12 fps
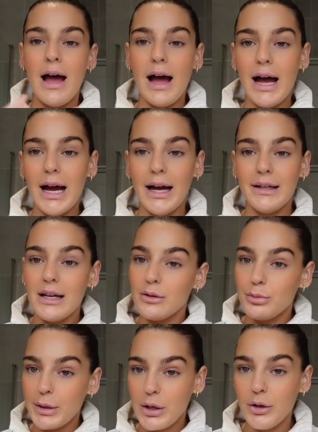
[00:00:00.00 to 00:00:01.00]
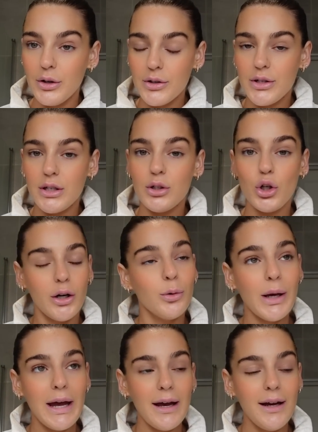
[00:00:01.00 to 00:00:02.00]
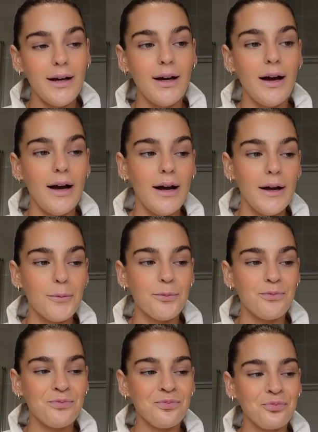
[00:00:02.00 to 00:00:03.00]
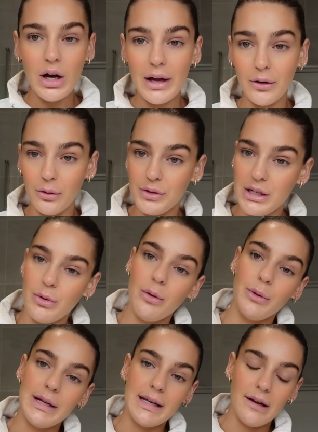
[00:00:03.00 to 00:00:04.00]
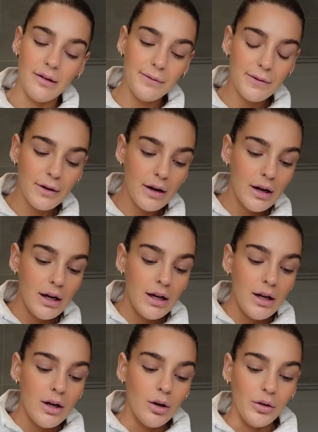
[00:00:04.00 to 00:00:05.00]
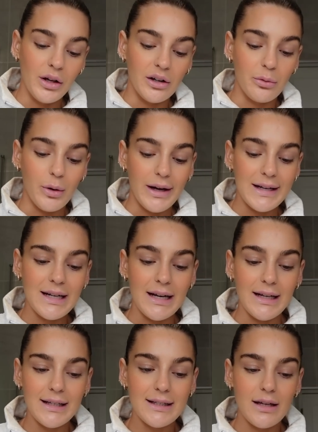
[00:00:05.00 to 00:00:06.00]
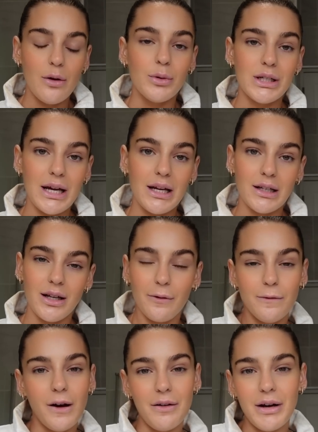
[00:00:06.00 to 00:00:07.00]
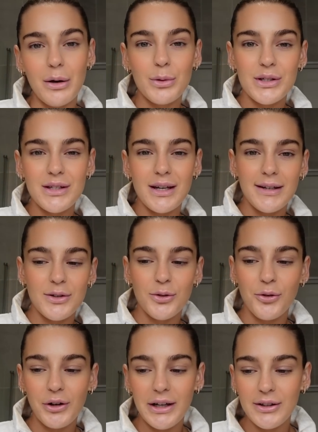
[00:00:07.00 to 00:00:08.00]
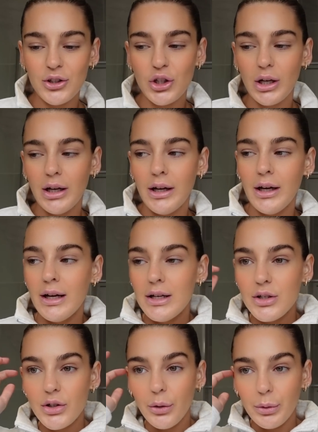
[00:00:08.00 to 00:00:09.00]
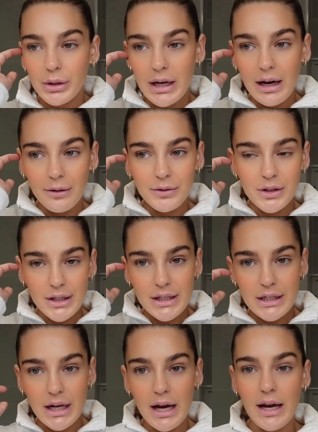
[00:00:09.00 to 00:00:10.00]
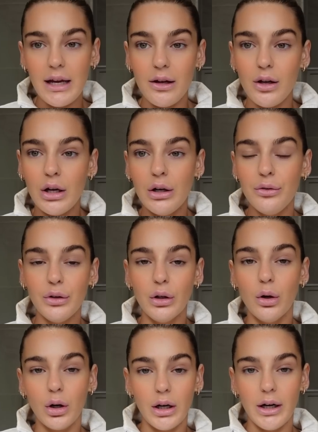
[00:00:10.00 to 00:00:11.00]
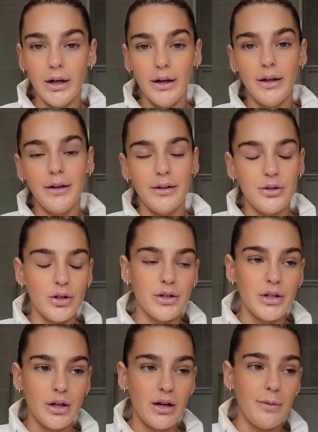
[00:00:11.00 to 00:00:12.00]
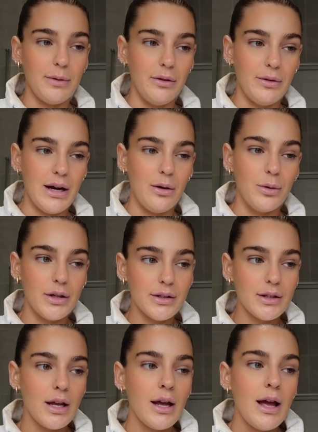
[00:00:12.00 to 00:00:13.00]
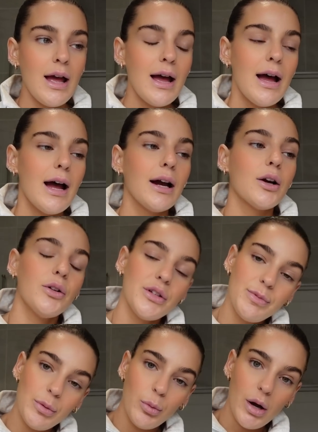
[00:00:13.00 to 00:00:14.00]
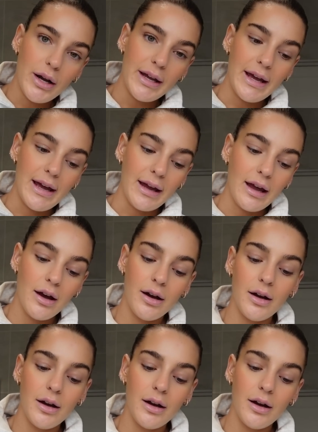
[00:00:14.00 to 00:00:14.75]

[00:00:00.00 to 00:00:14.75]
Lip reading: And it's because childcare. And obviously where we live, on the Isle of Wight, it would take us like 5 hours to get to Norwich. So we'd have to stay for longer than just a couple of hours. Con's been working.